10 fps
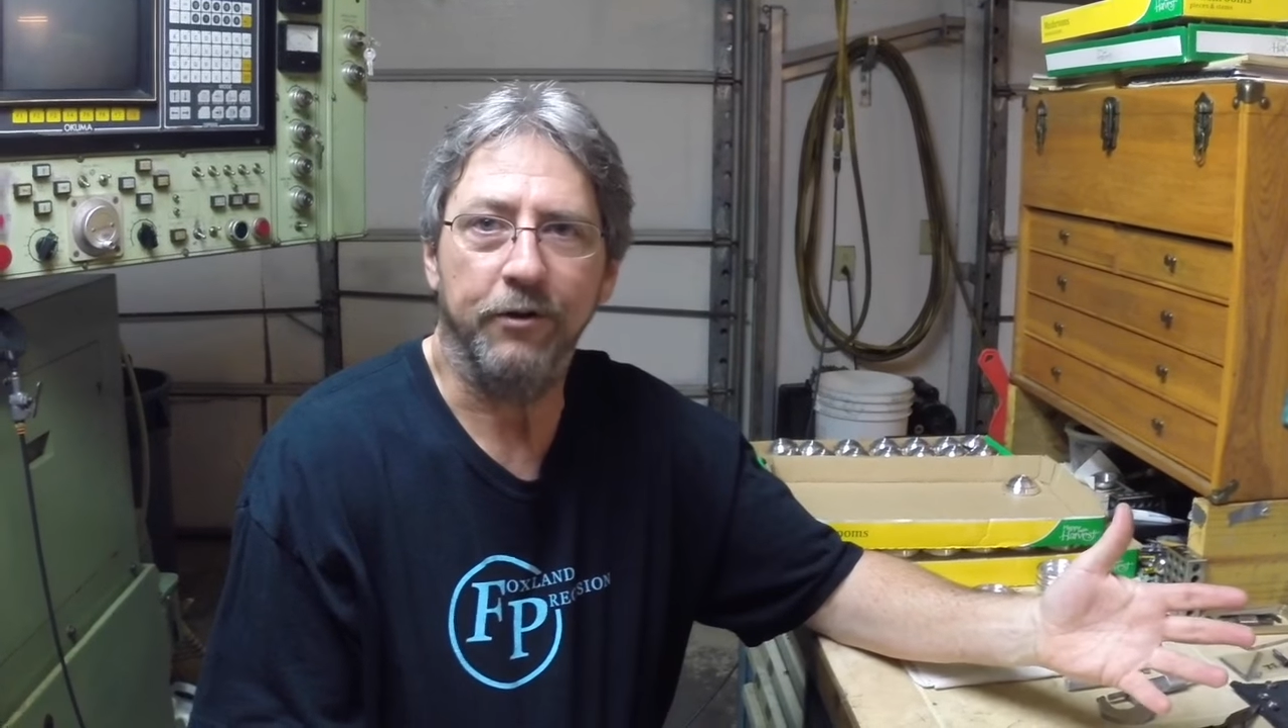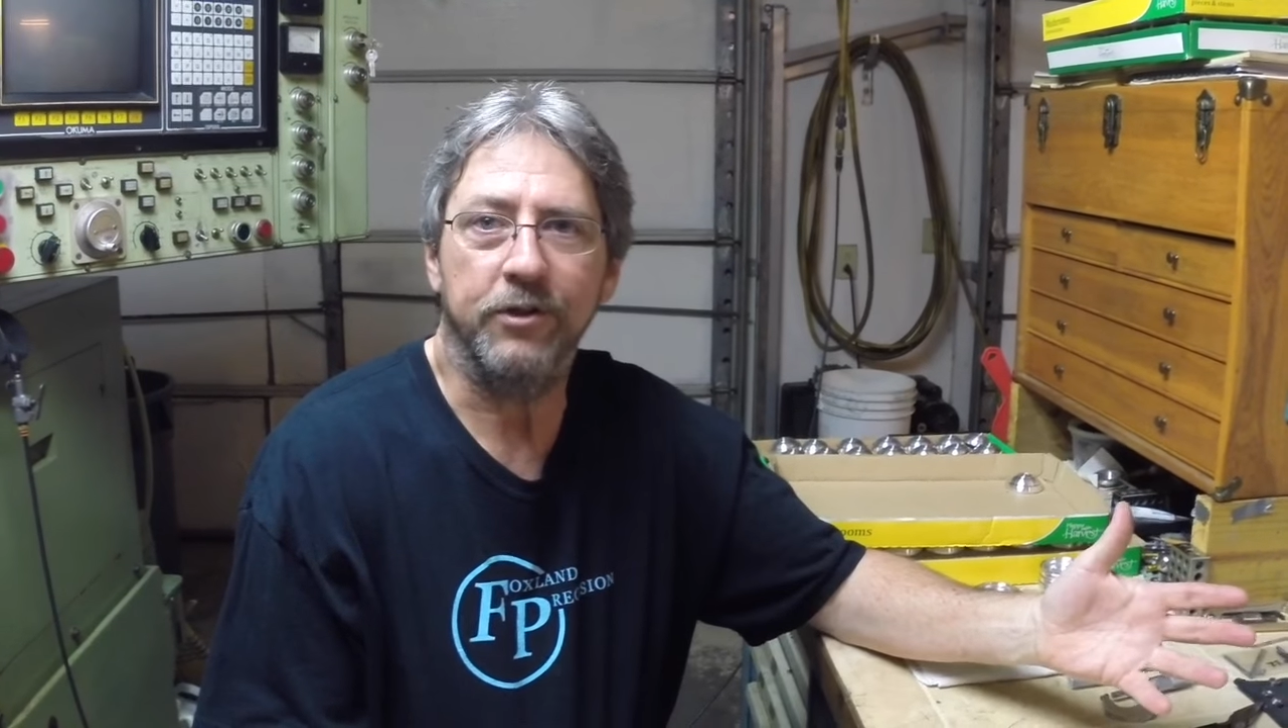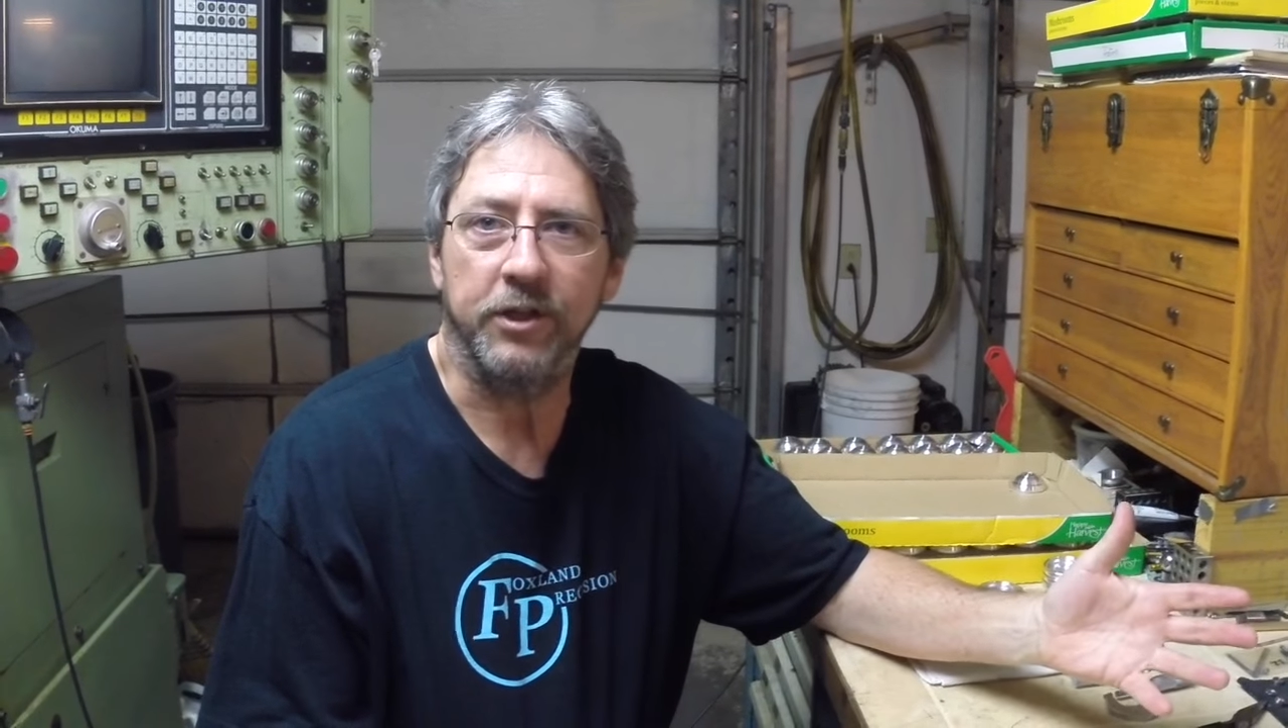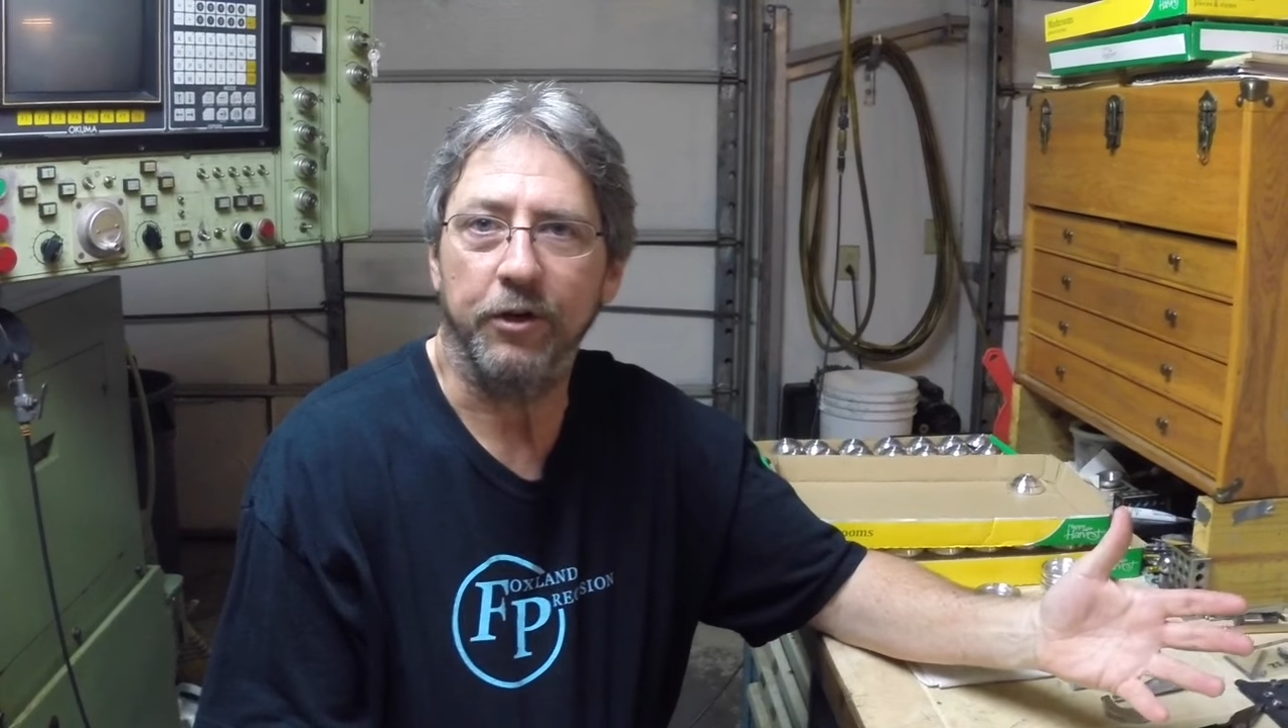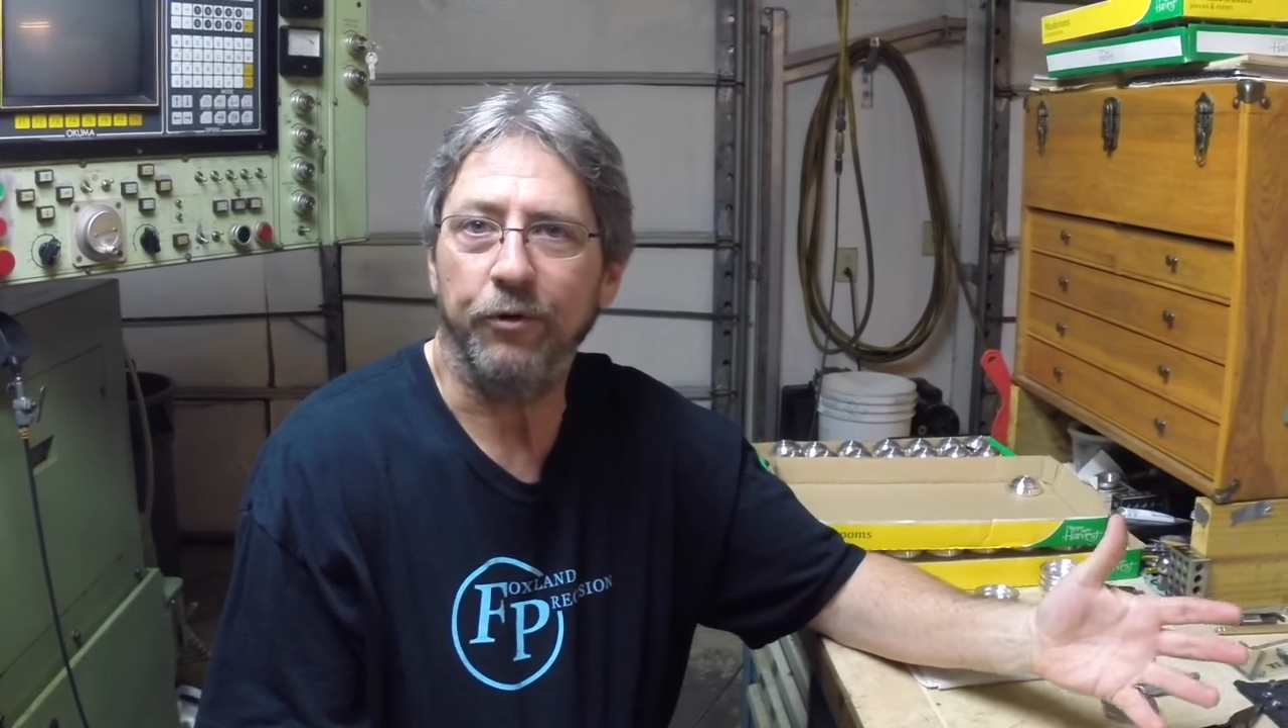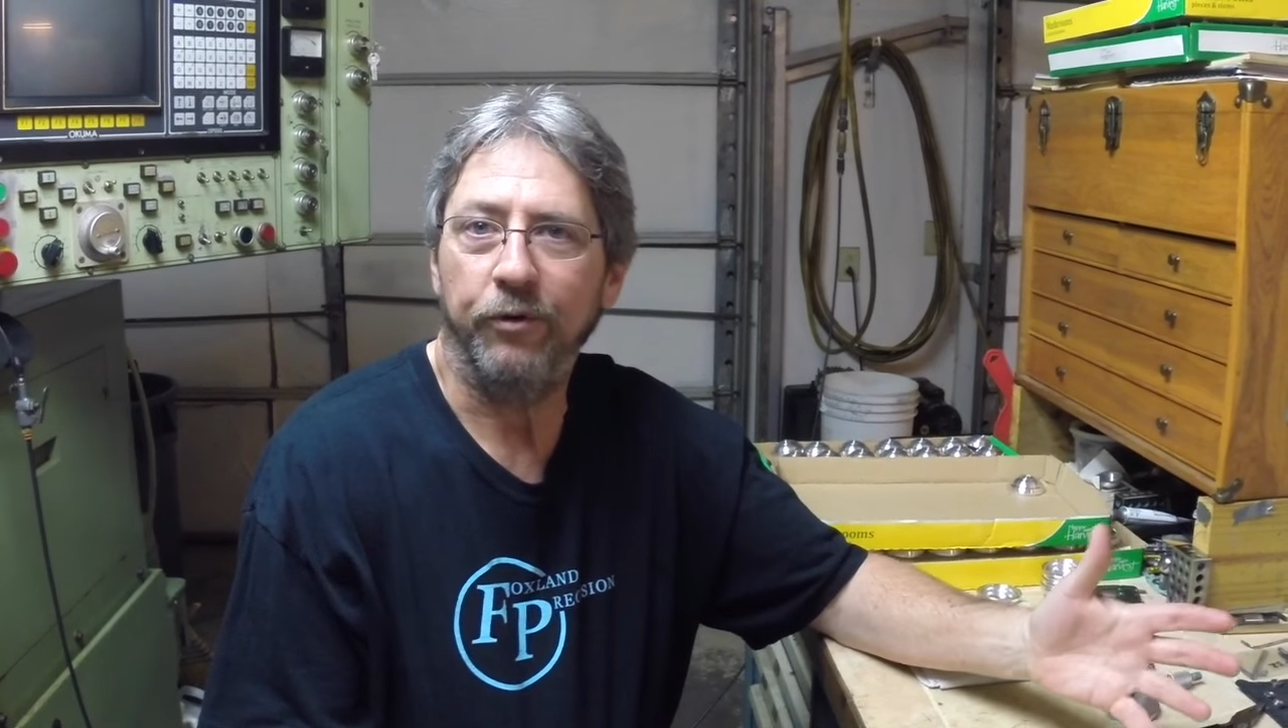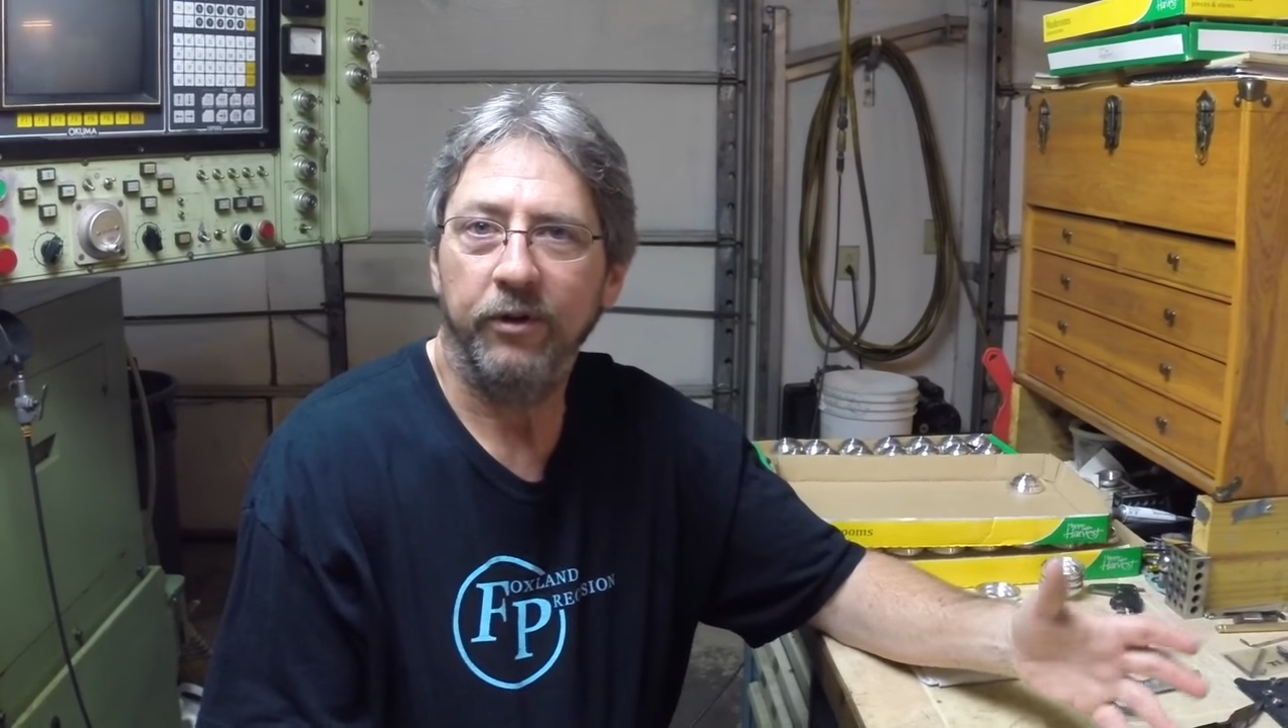so